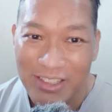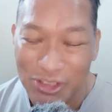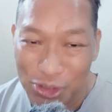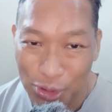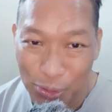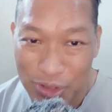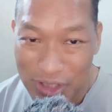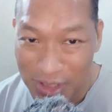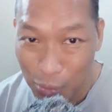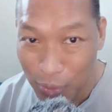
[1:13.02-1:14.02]

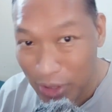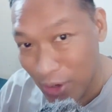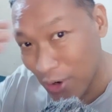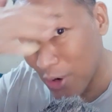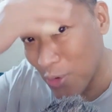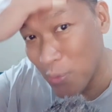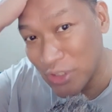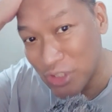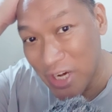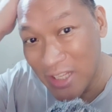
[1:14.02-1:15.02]
Josie with her when
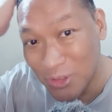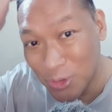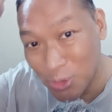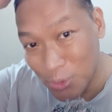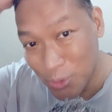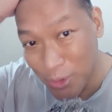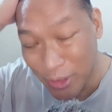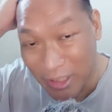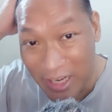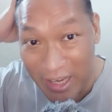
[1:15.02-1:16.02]
she had to do her
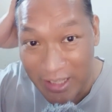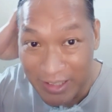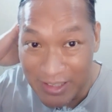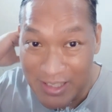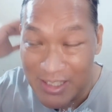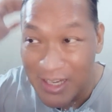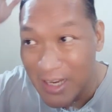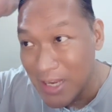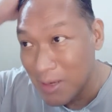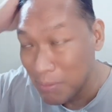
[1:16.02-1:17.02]
clients,
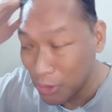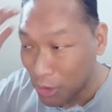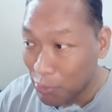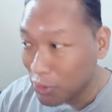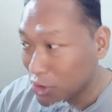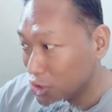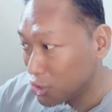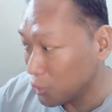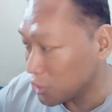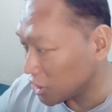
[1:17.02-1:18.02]
but she puts
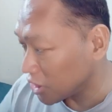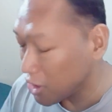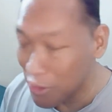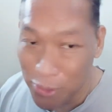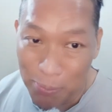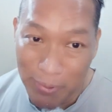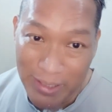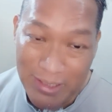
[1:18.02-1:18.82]
Josie in another place.